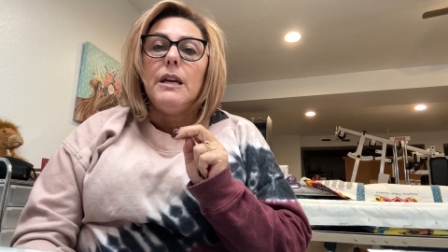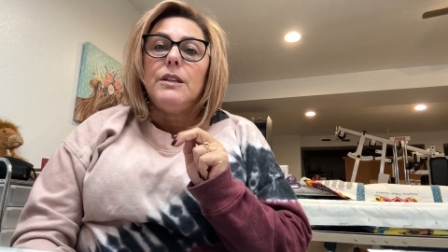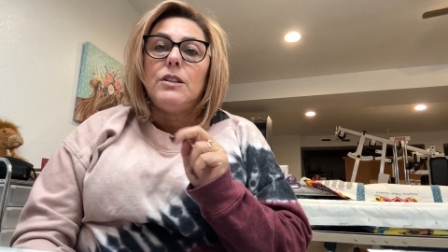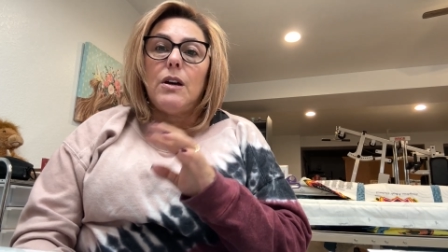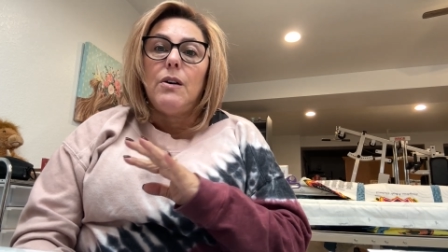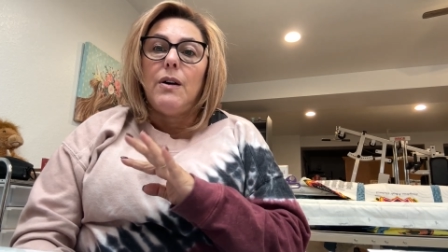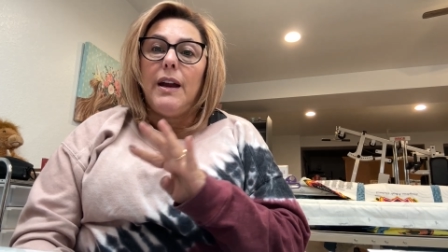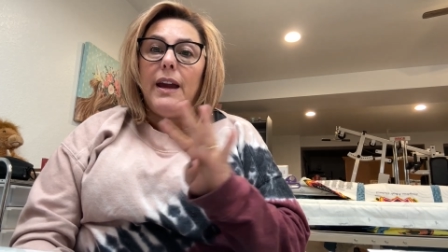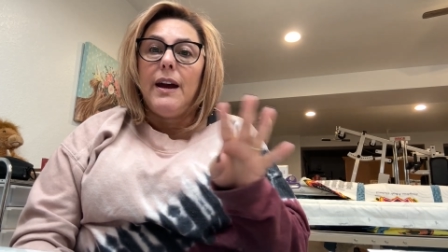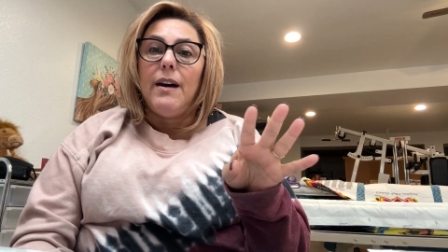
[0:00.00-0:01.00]
So I
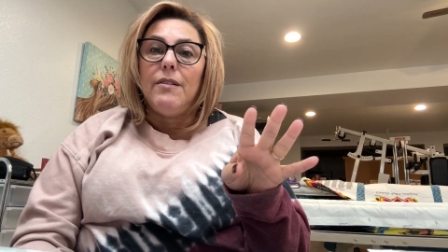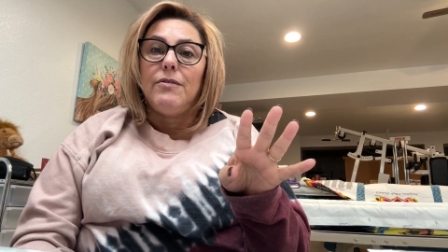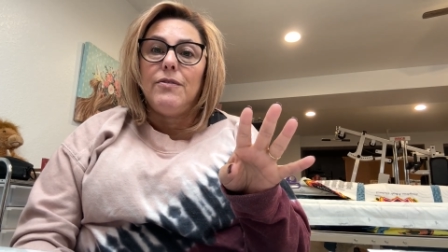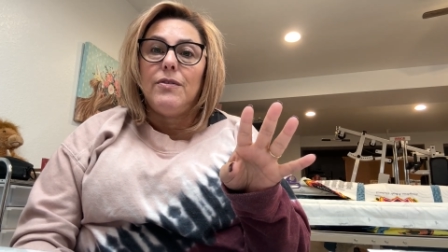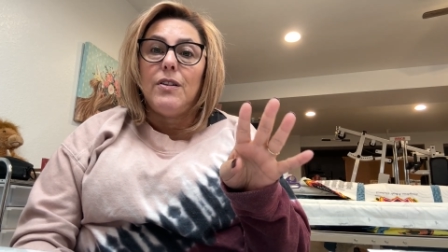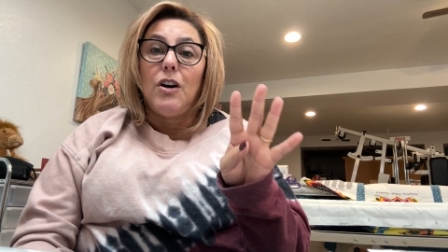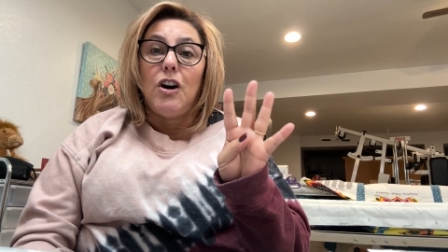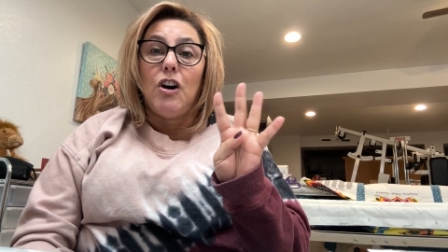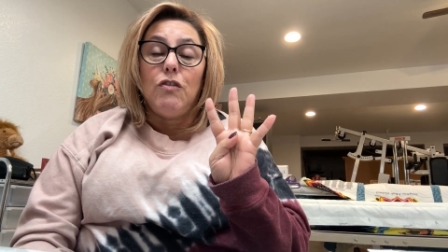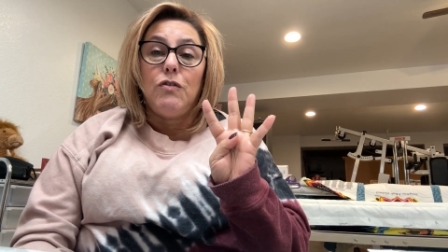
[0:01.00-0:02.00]
have
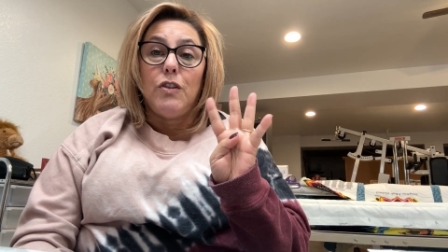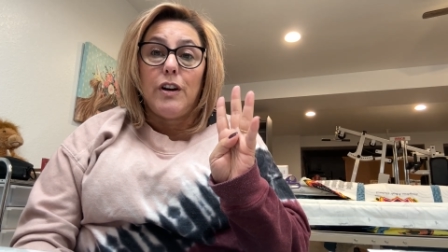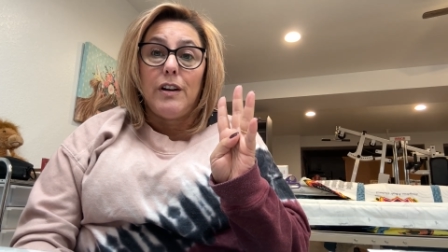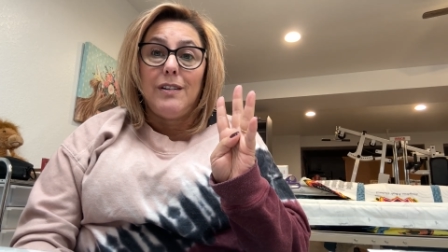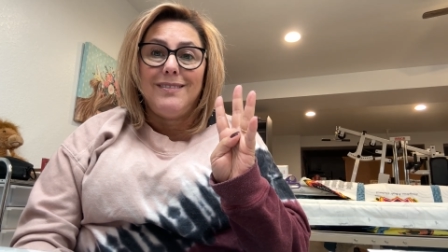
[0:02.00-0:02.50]
all four.